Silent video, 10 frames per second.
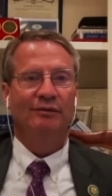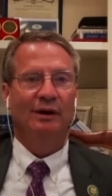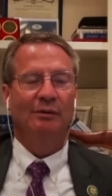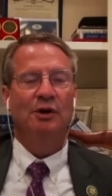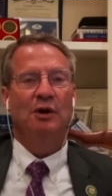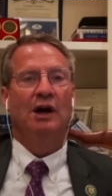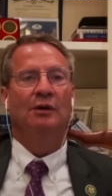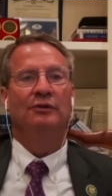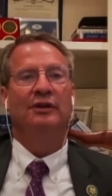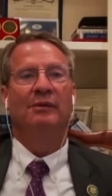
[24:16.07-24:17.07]
So who
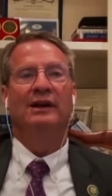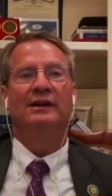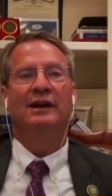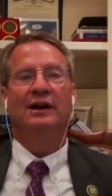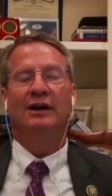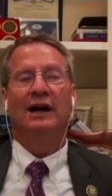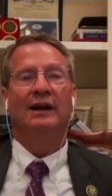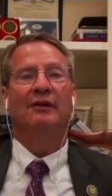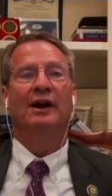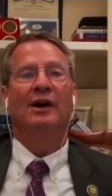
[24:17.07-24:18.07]
knows? I mean, I
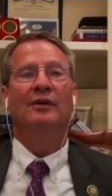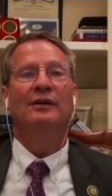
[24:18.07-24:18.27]
don't know.